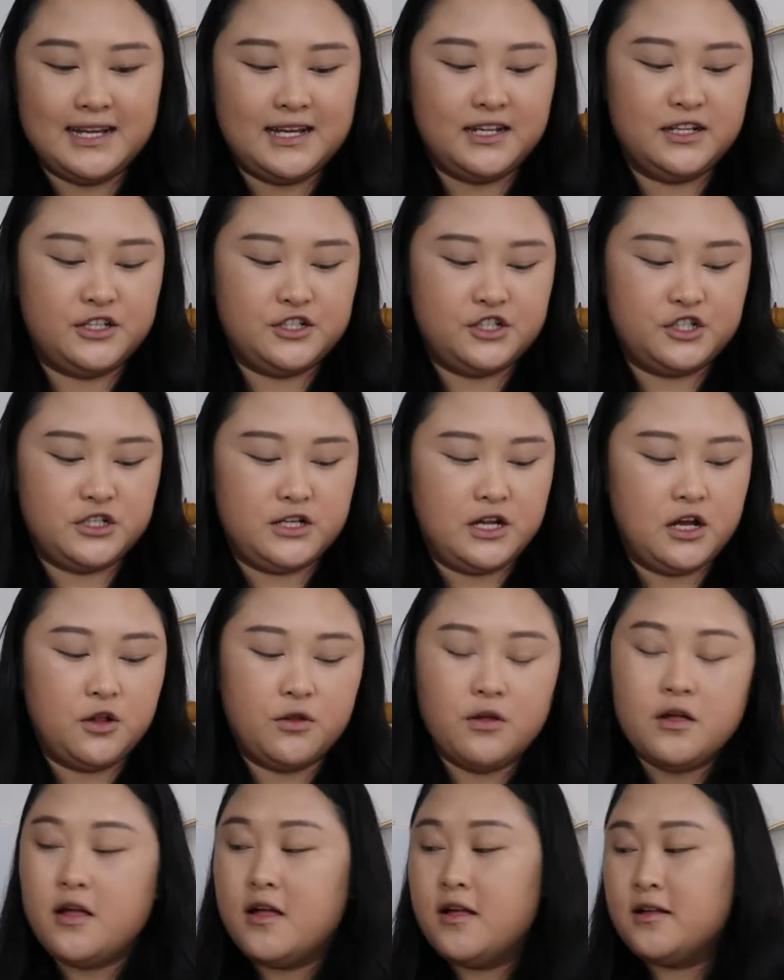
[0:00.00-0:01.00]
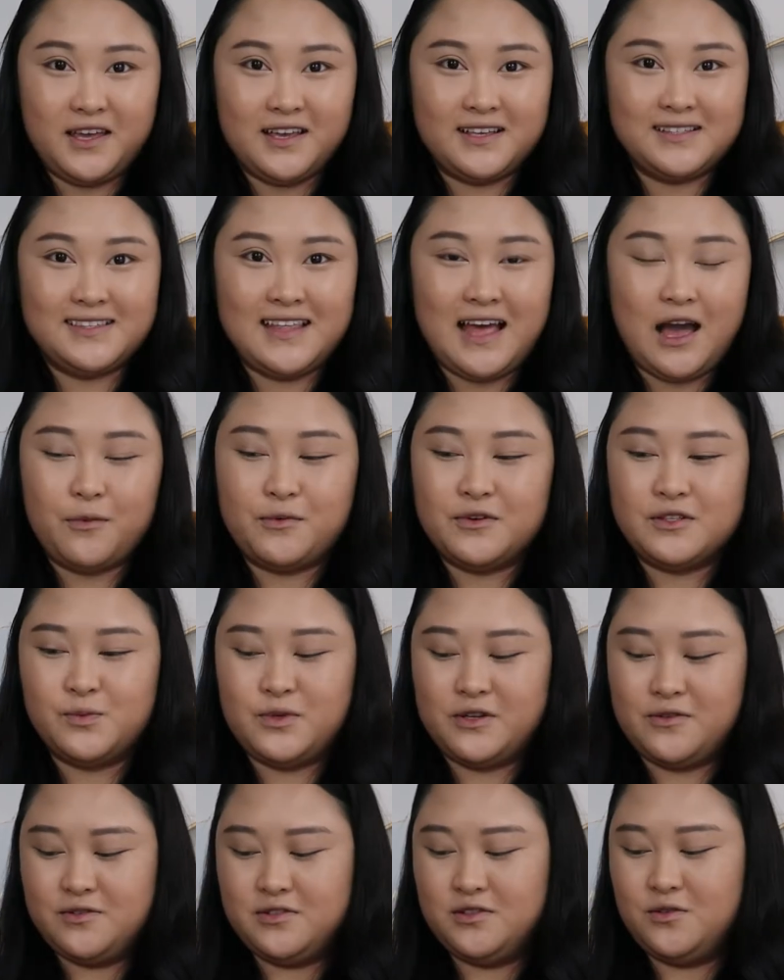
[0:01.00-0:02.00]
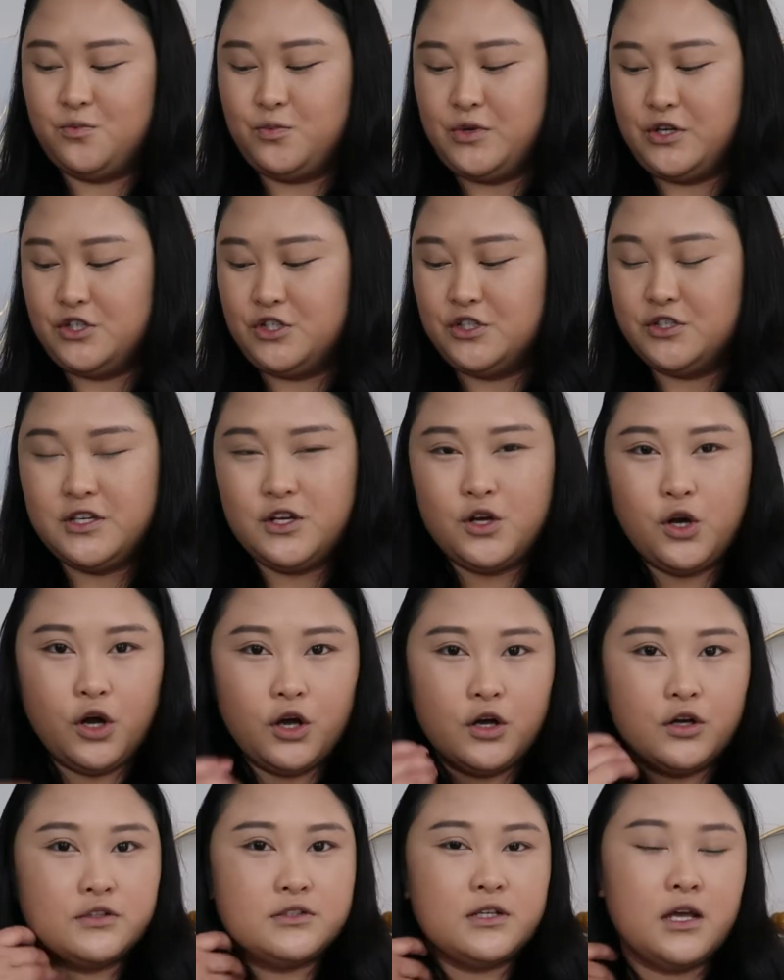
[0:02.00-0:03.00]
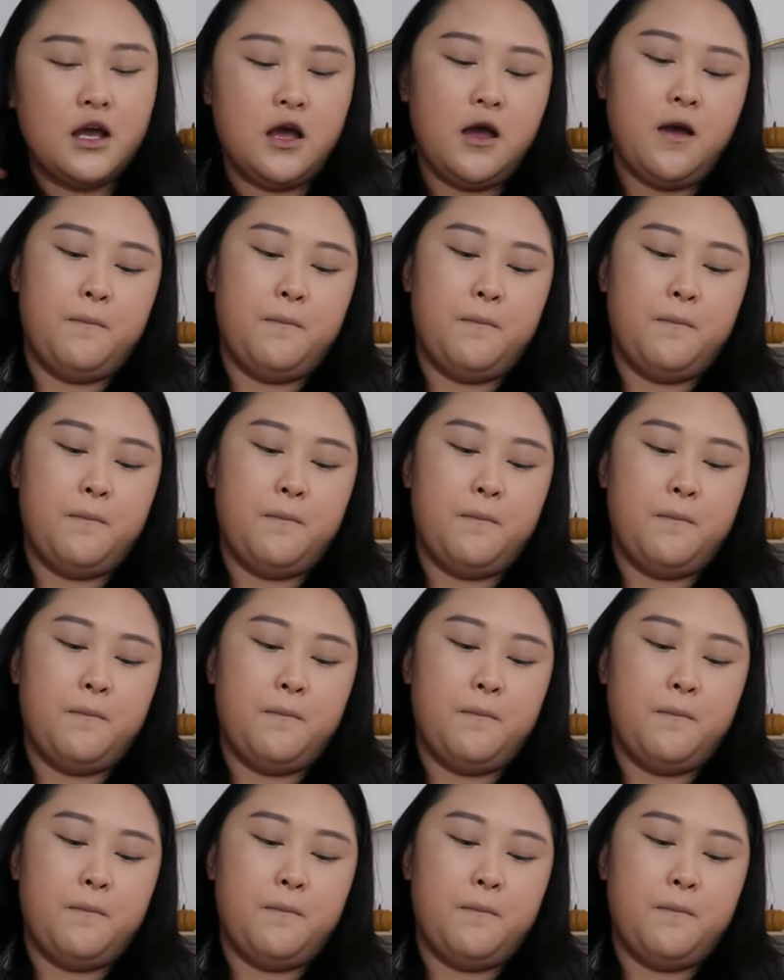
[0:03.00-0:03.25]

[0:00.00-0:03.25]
Conditionnel because that was what it was originally called,